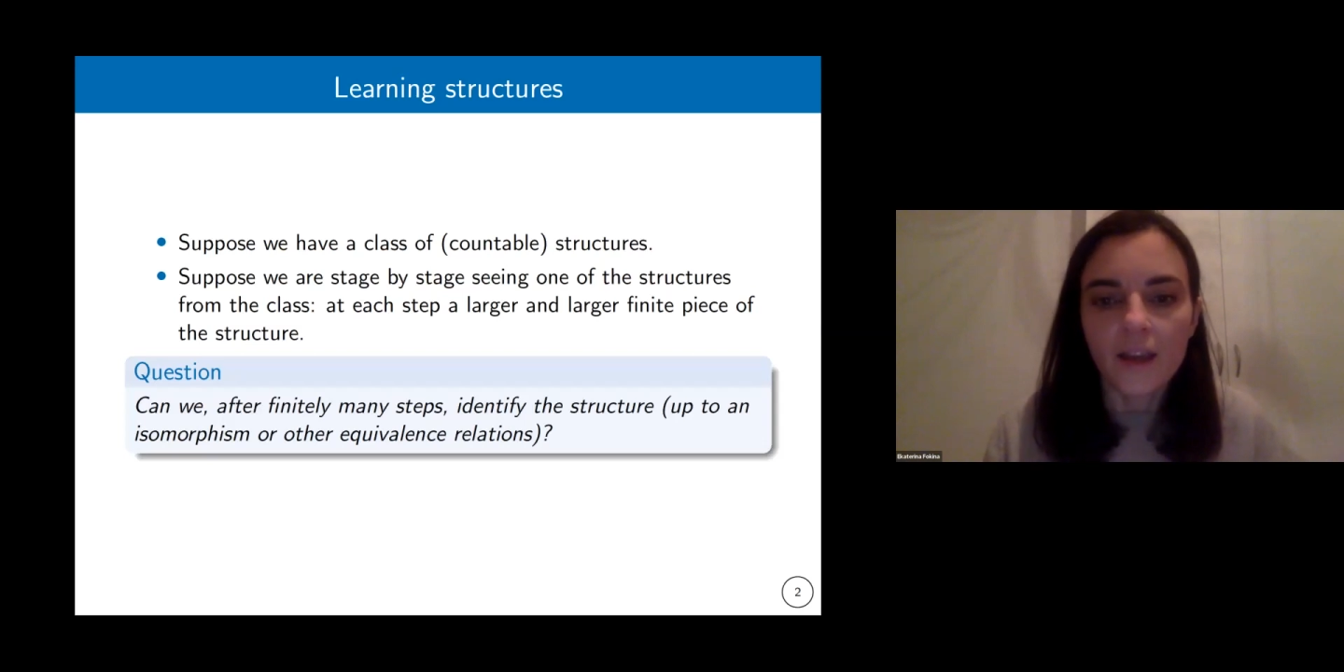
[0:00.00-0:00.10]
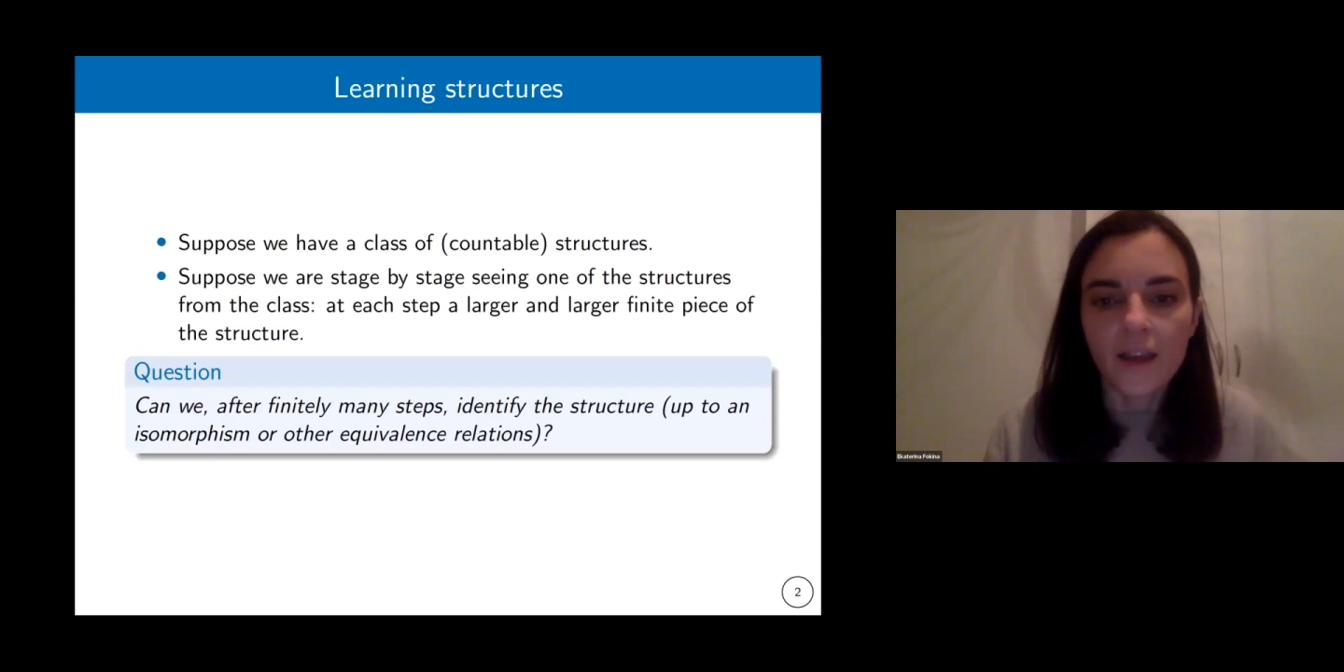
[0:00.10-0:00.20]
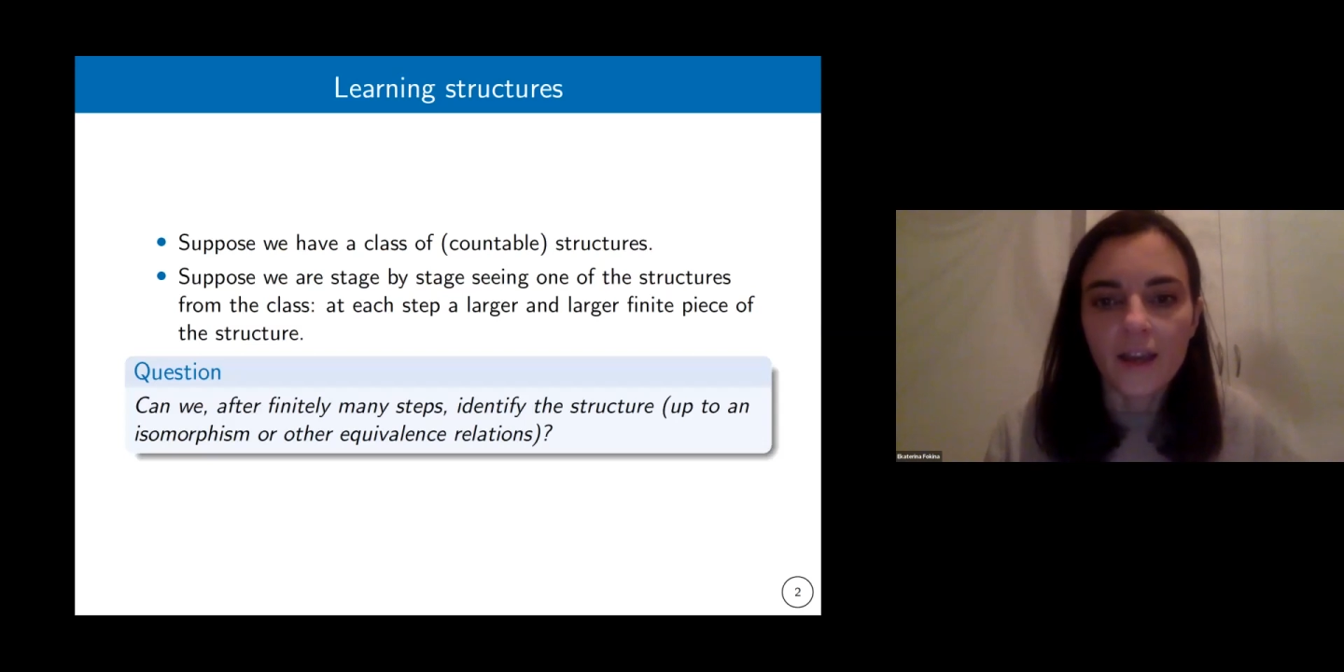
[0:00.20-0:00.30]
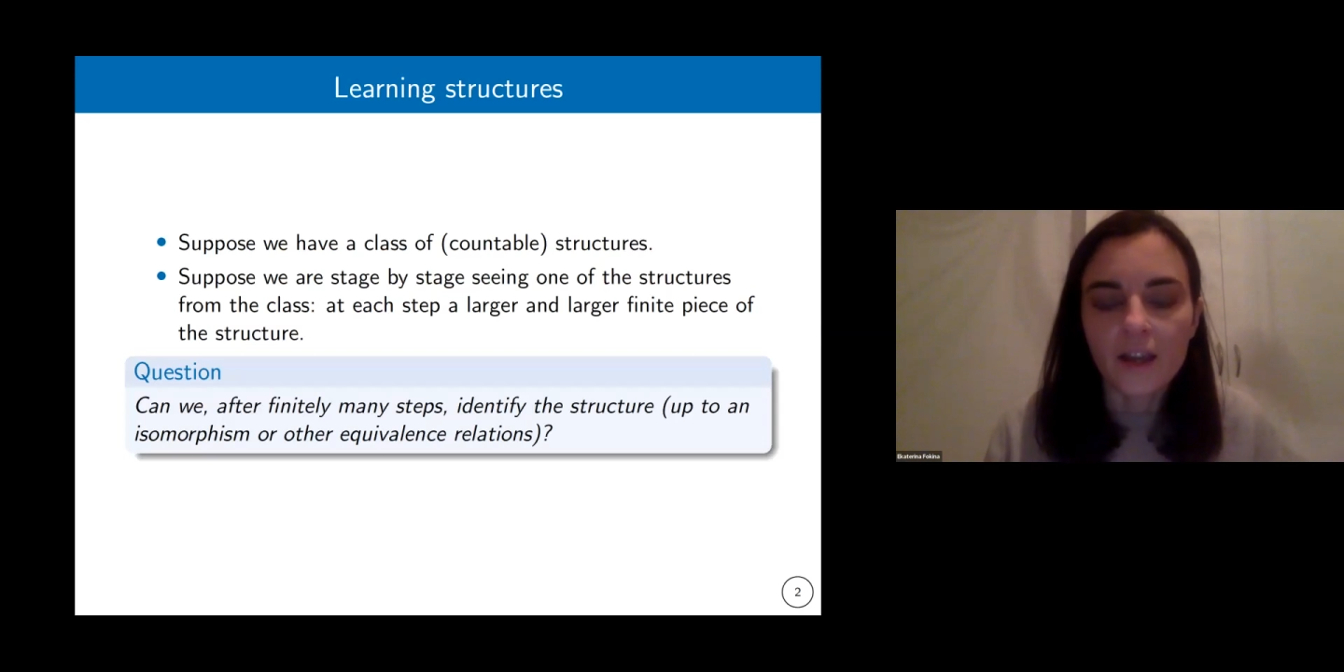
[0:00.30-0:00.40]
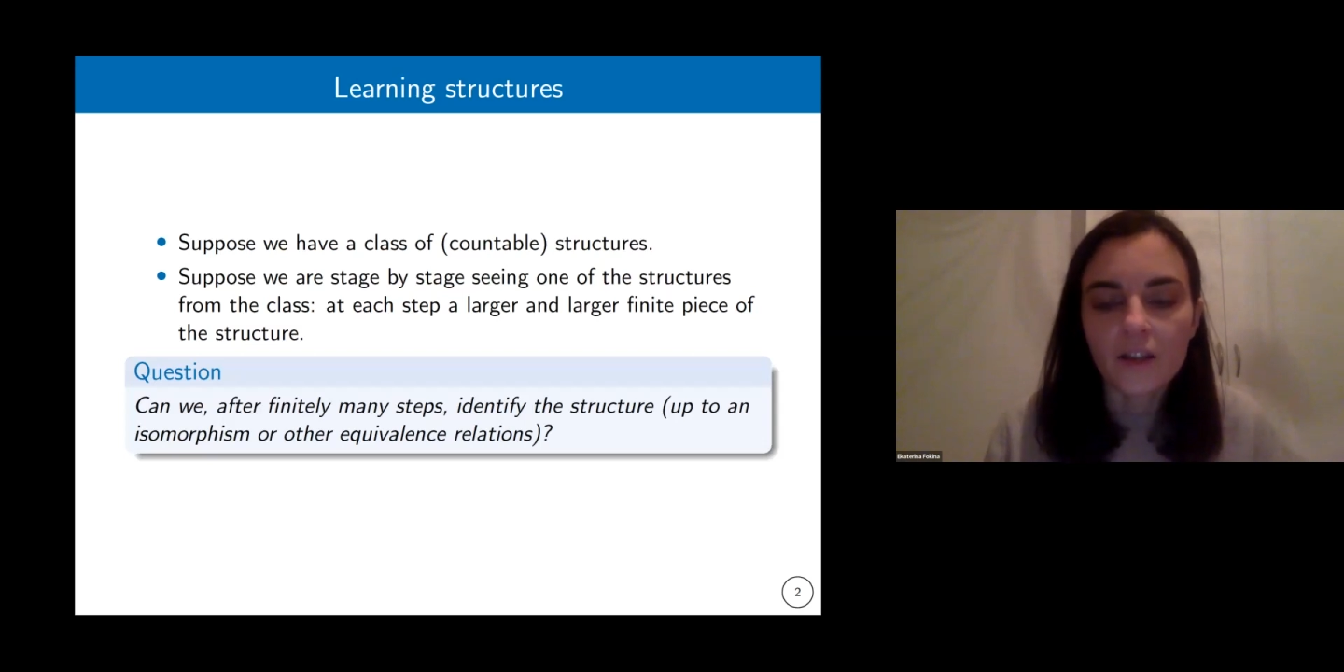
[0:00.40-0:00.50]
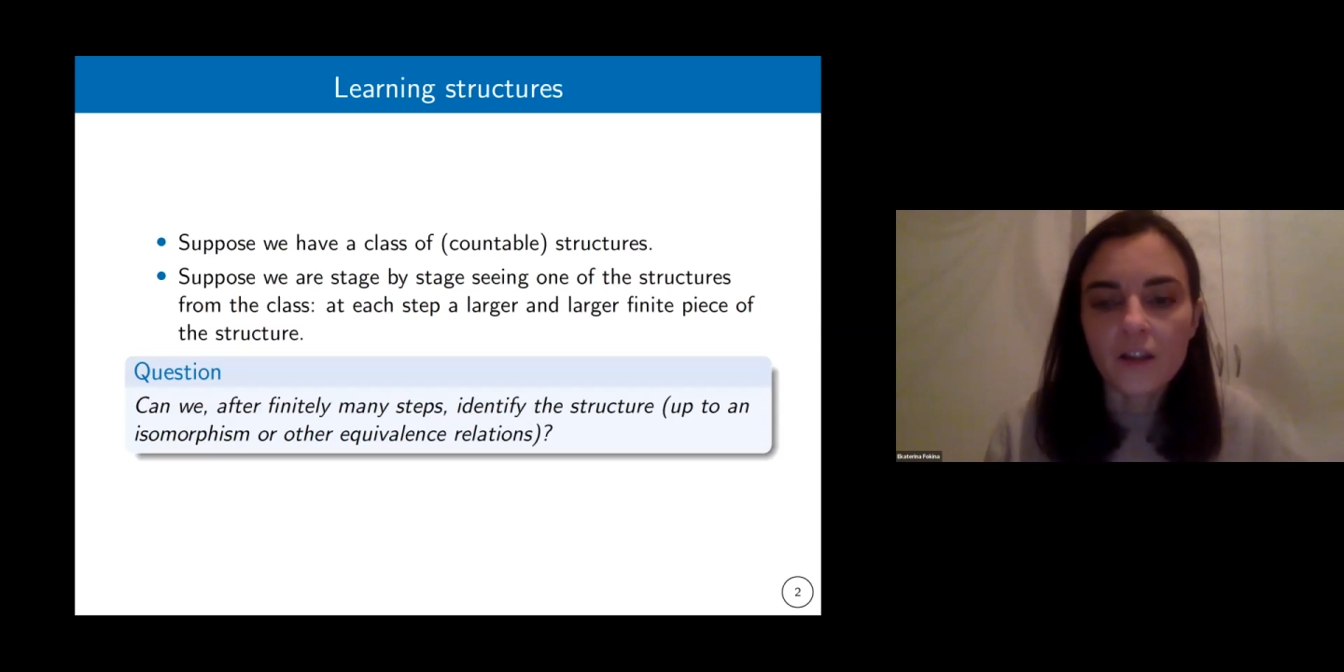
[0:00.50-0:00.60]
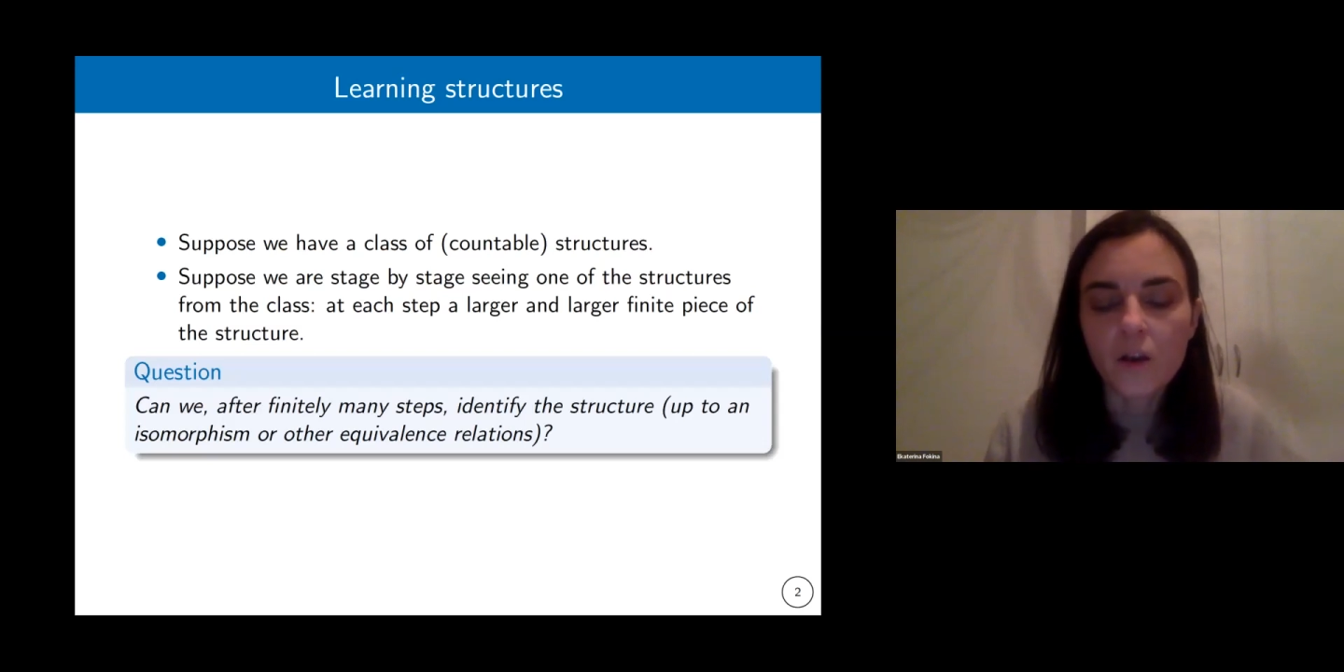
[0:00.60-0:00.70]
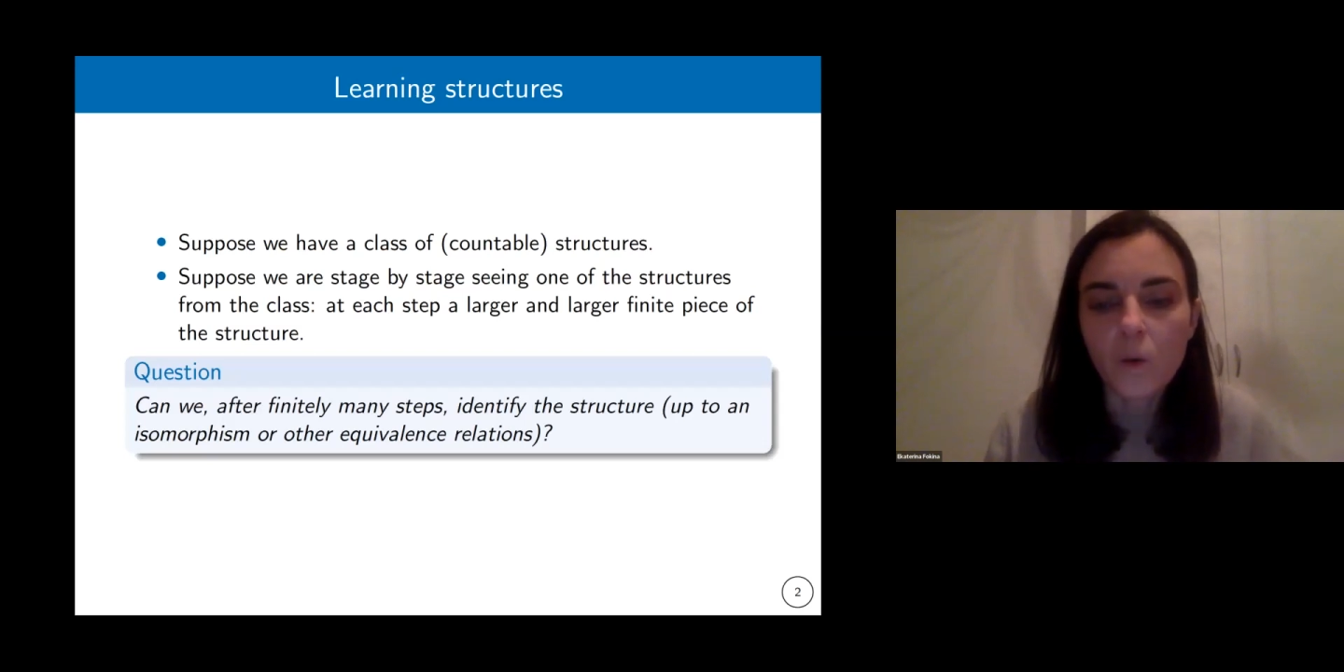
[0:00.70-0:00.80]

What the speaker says: And